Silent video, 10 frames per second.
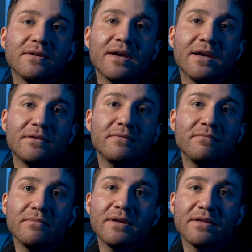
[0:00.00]
And
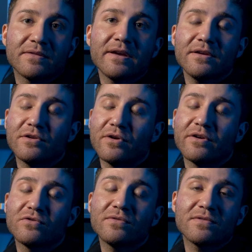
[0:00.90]
in a second here, I
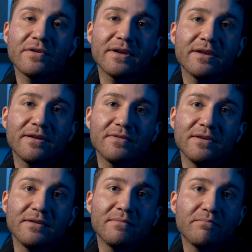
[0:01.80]
should start getting
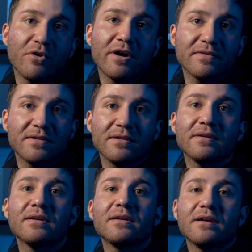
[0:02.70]
the proxy
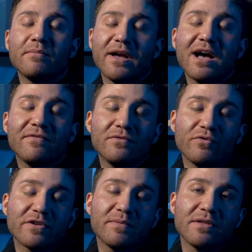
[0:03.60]
in my AVID
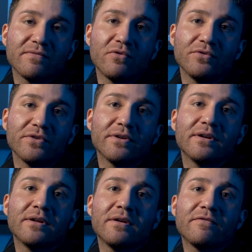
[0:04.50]
workspace folder.
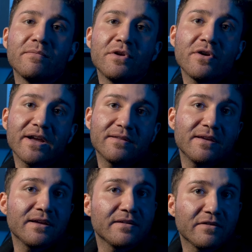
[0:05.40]
From there, I can
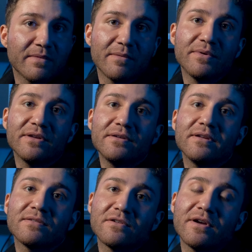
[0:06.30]
take it into my bin
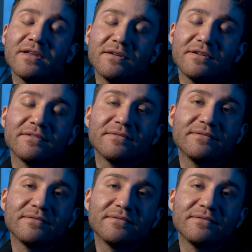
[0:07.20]
and start editing.